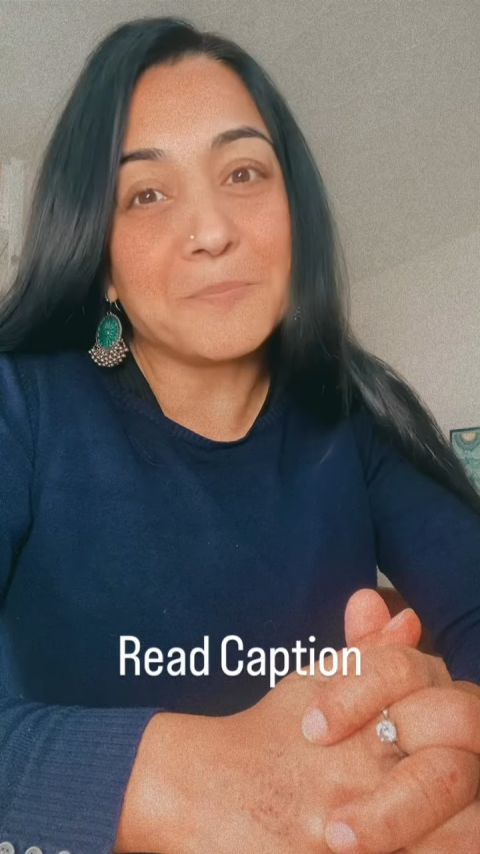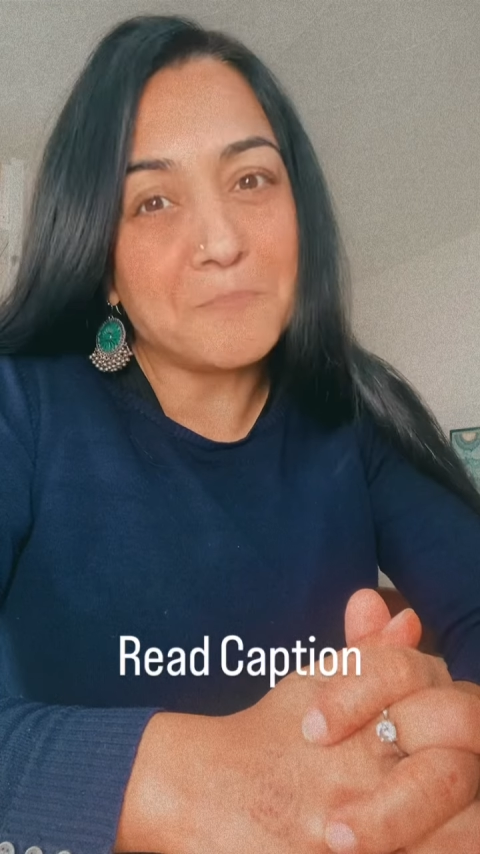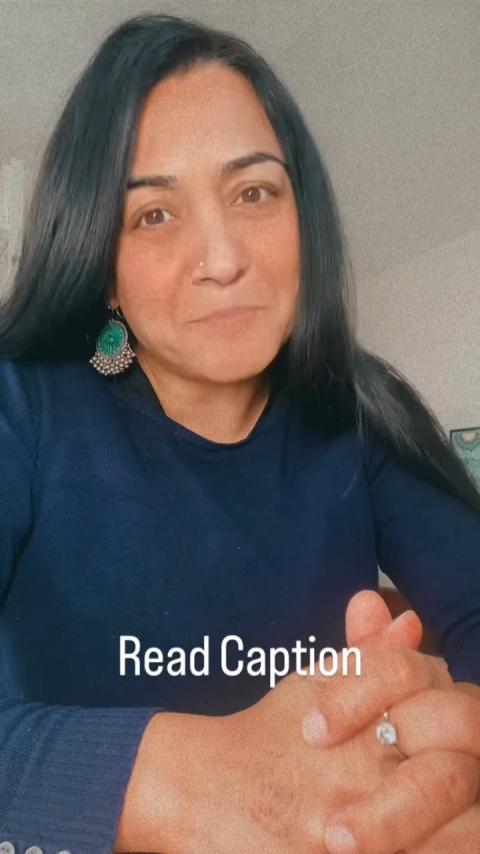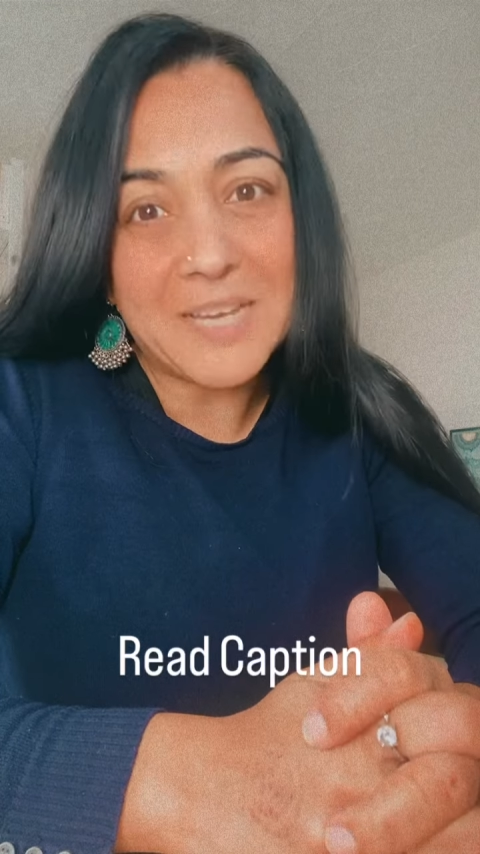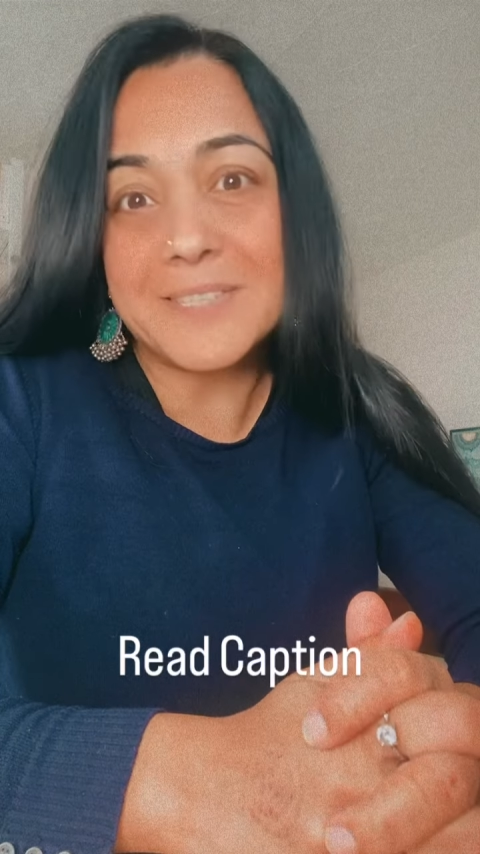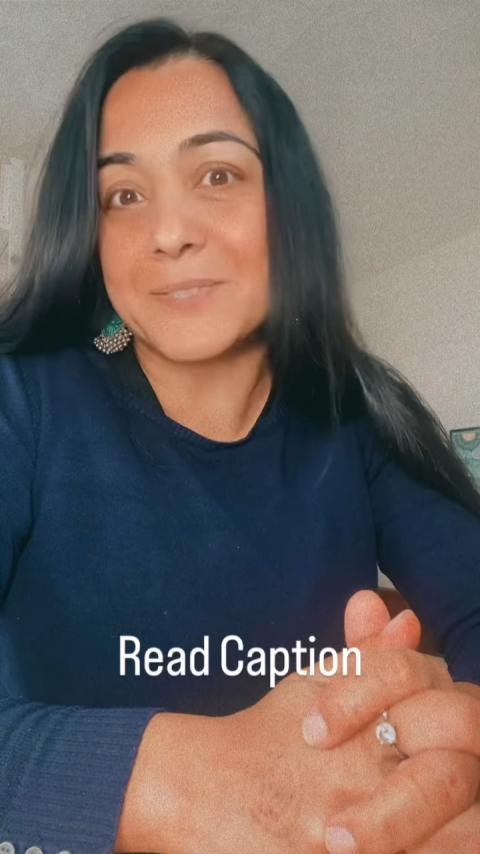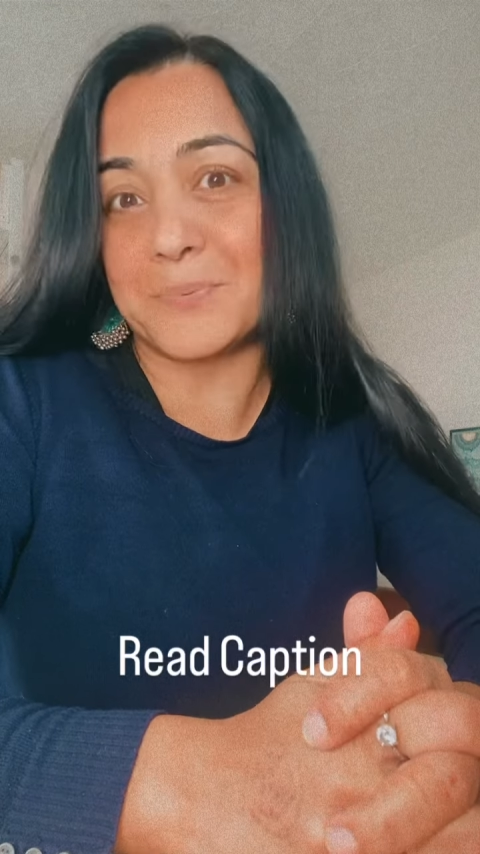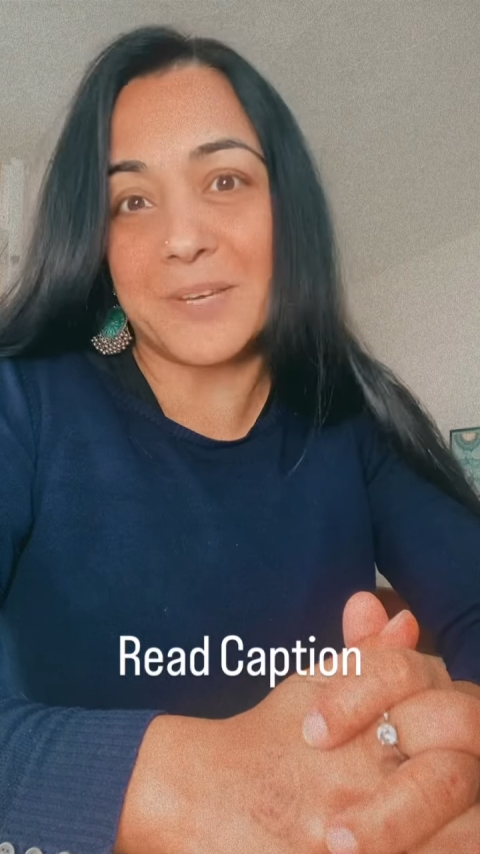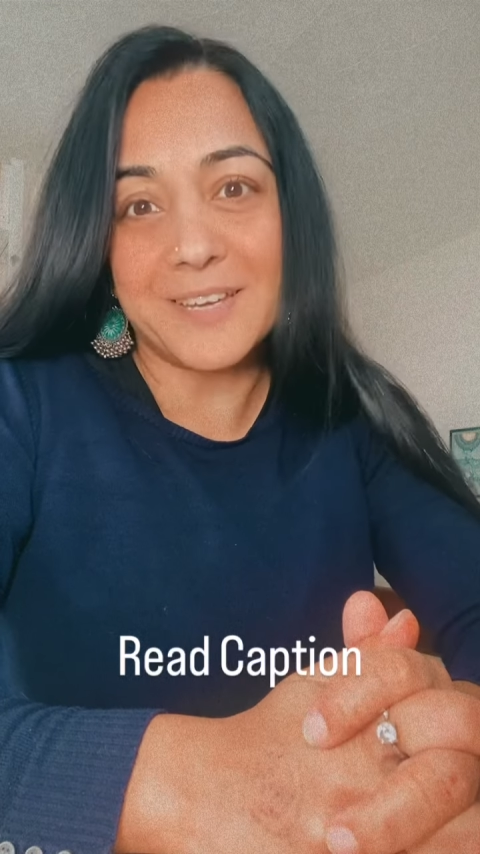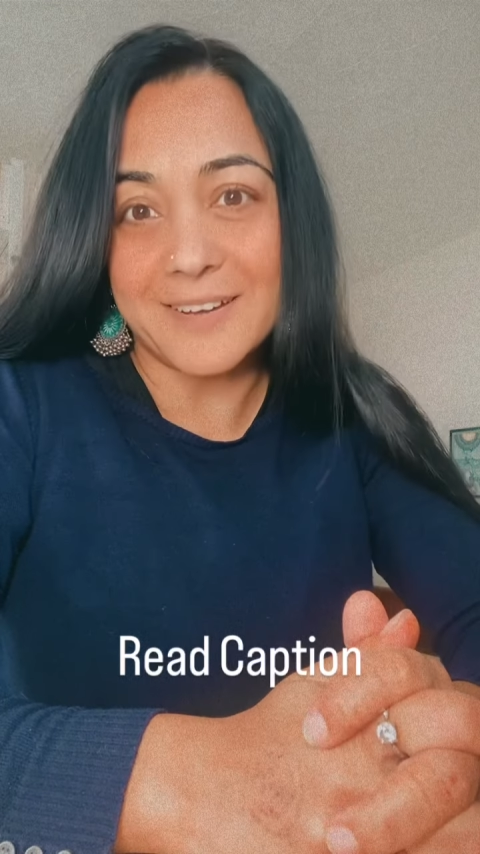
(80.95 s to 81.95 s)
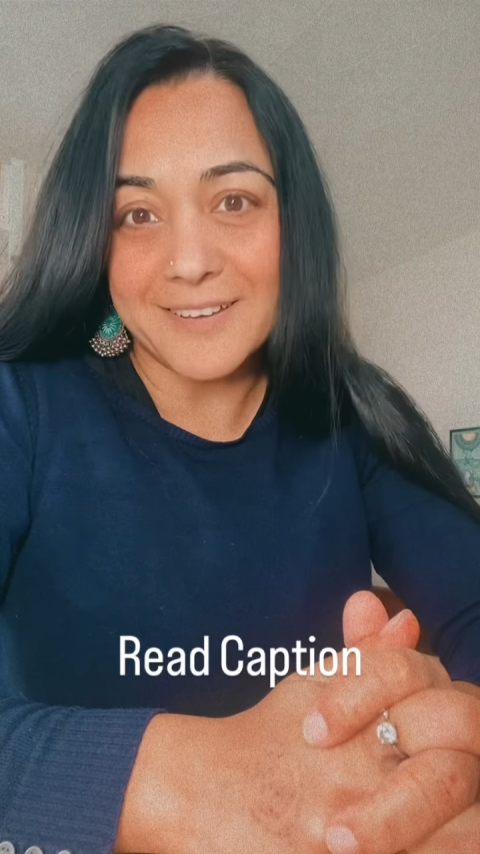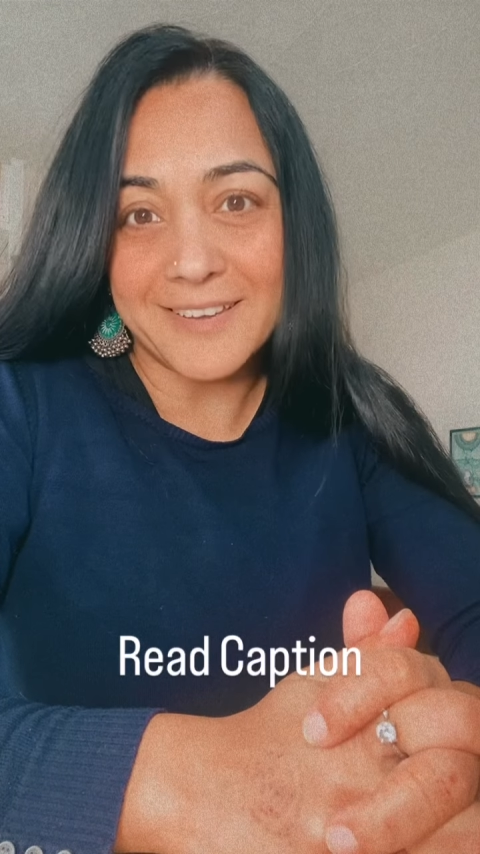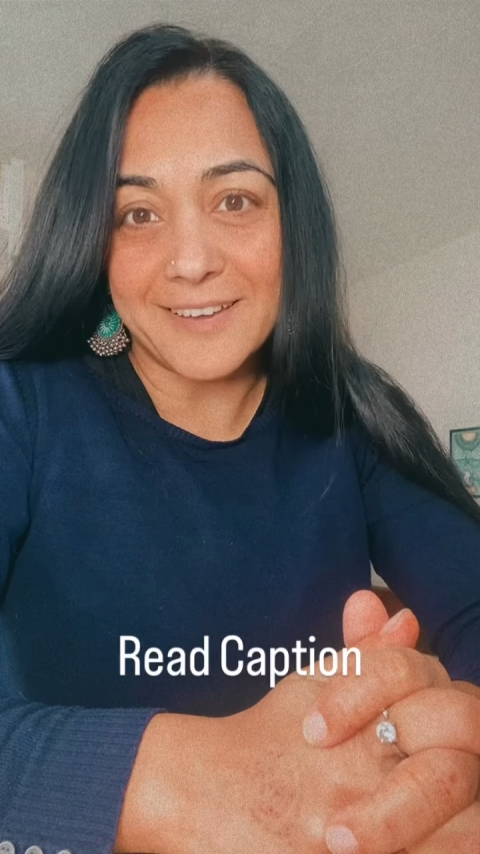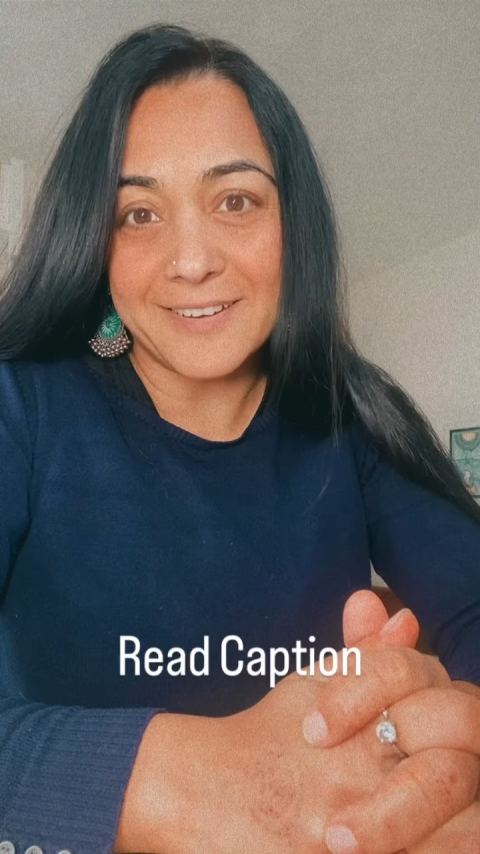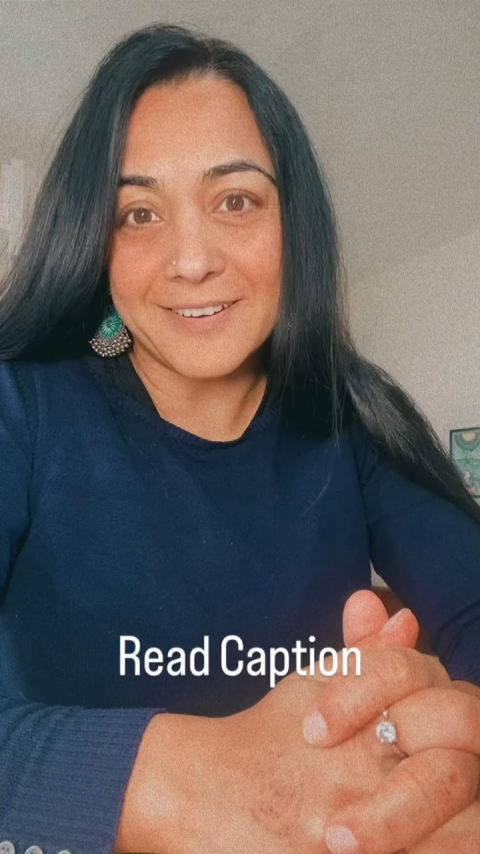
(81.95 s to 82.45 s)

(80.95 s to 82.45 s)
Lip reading: best way I can?